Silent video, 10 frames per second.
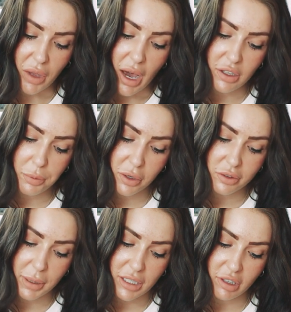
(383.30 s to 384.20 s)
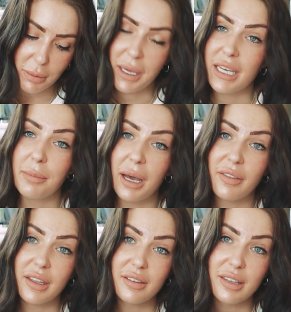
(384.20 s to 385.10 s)
I spoke to my GP
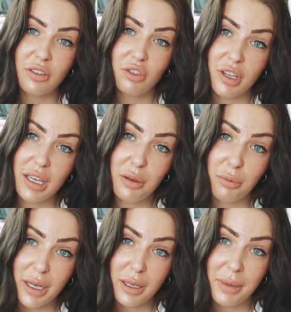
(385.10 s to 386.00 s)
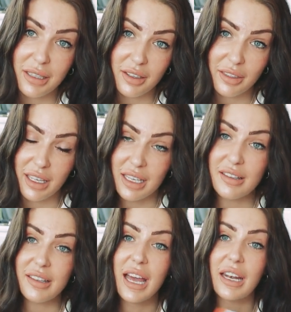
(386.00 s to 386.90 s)
about this and she recommended
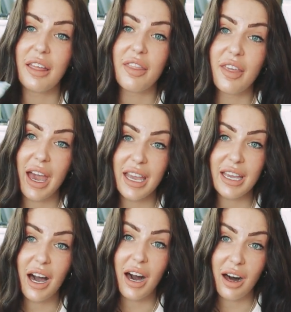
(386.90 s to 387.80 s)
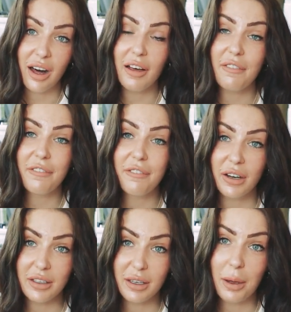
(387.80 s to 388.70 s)
these, and they are
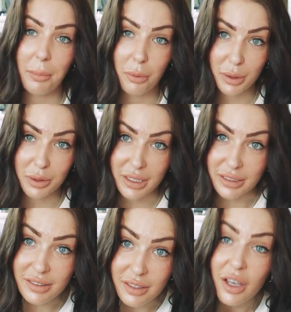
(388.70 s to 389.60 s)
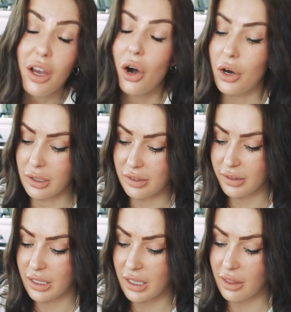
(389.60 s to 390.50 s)
fucking brilliant.
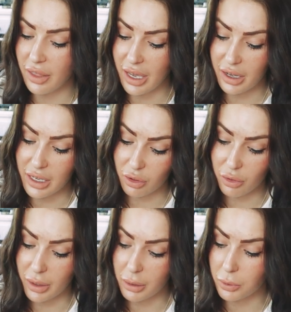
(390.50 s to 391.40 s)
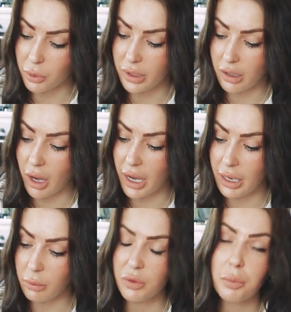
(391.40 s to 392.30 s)
Honestly, they are incredible.
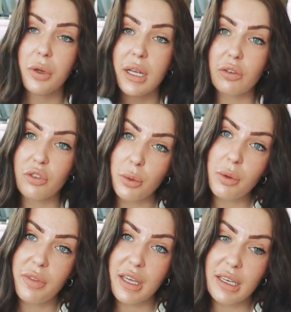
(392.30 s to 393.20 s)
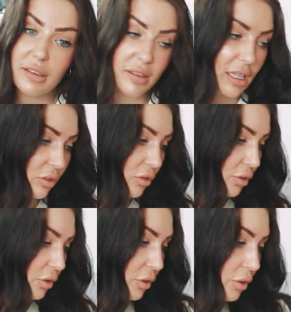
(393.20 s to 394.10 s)
I was putting two of these
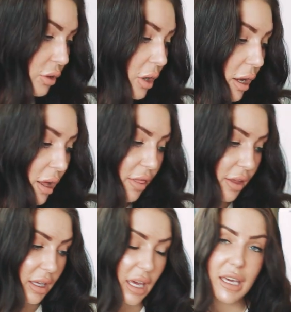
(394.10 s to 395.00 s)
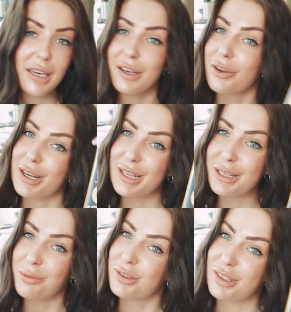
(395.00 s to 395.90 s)
into the key
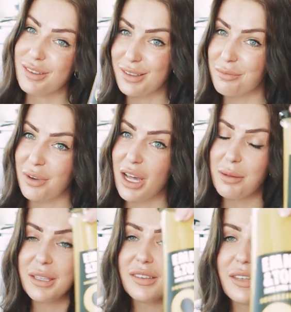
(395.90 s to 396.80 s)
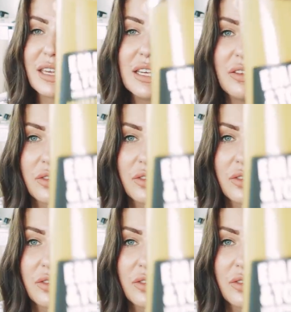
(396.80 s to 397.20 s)
ingredient, which is some vitamin C.